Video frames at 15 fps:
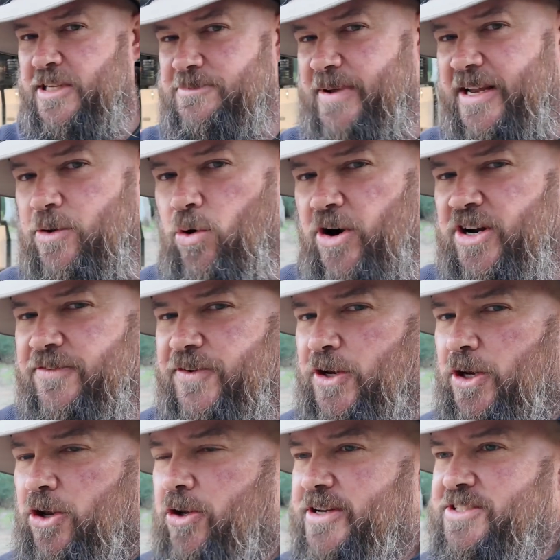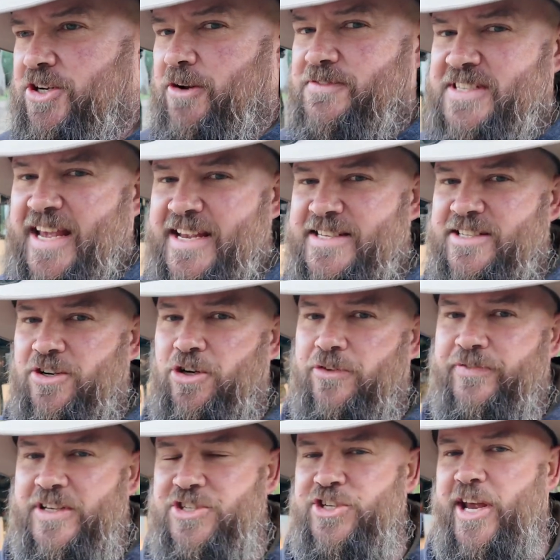There's been quite a few lights that I've tested
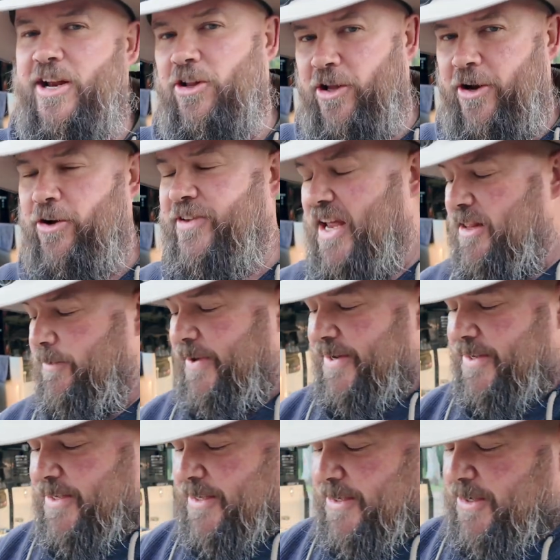on this channel and on the other one